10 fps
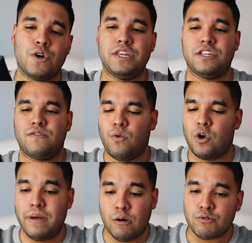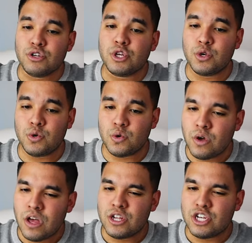worn these for about two,